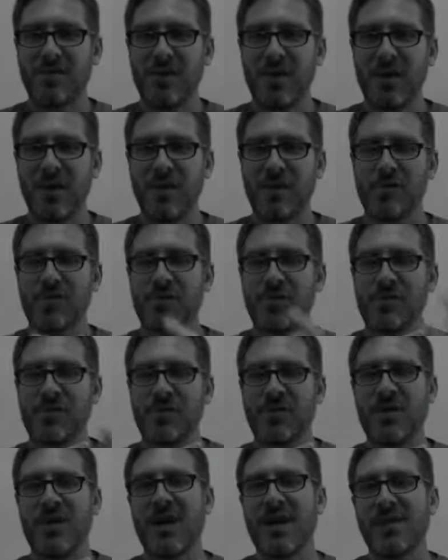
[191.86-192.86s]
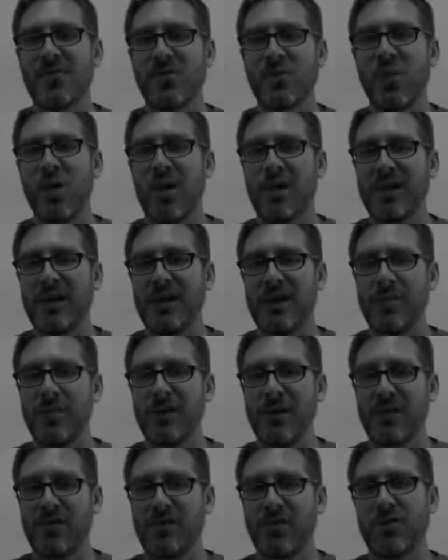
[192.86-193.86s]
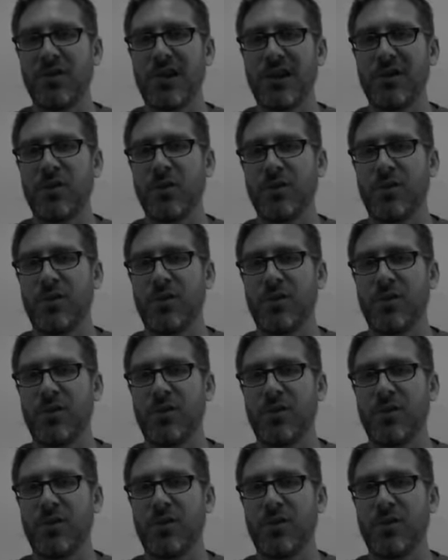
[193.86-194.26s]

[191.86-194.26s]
a specific kind of quality because they're dealing